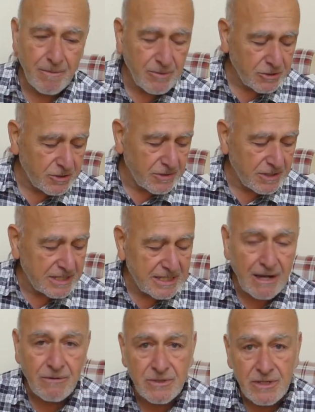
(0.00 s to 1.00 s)
not sure the
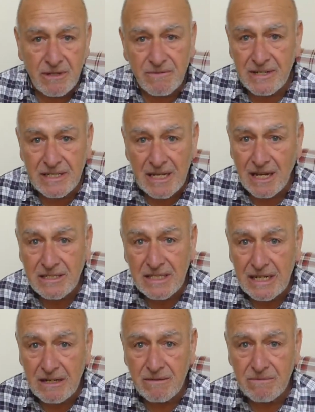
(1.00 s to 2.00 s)
sounds are
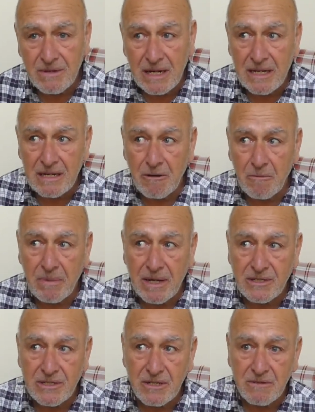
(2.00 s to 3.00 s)
fantastic really
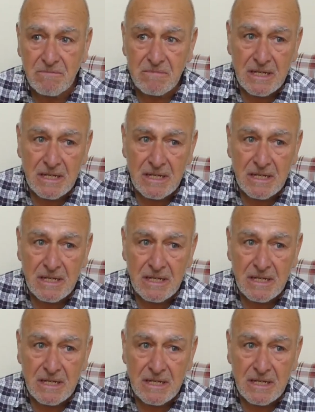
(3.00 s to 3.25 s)
compared to